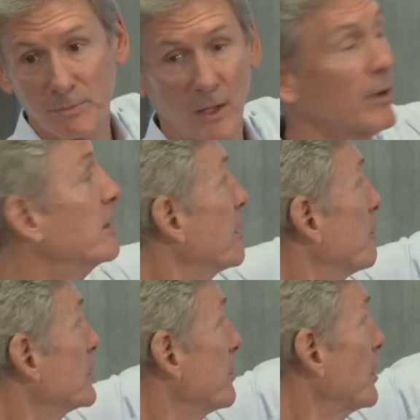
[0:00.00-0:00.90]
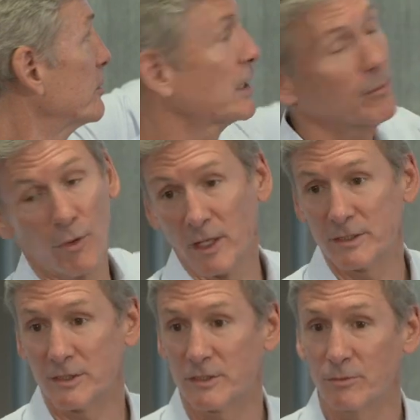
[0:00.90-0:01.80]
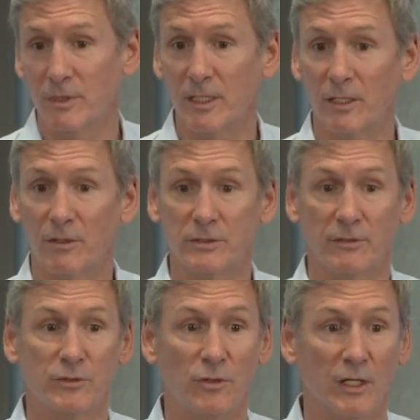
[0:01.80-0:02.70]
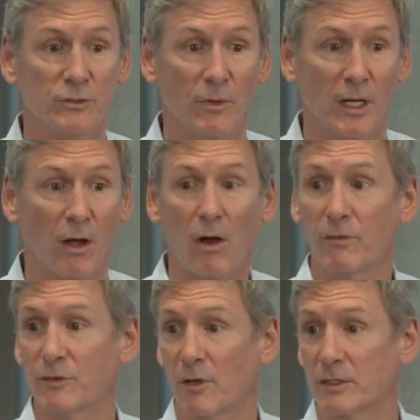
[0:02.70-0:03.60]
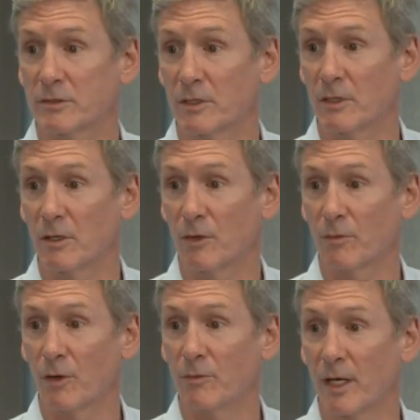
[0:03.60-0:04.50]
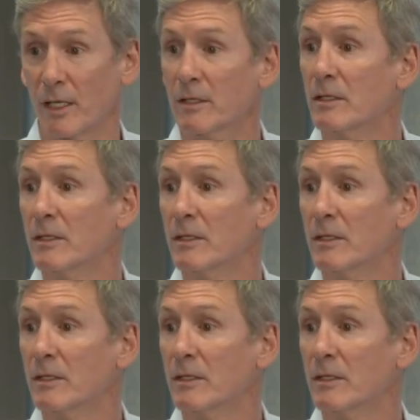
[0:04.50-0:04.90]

By the way, the difference between those endpoints is three years of trucks running, all the trucks in, on the road running.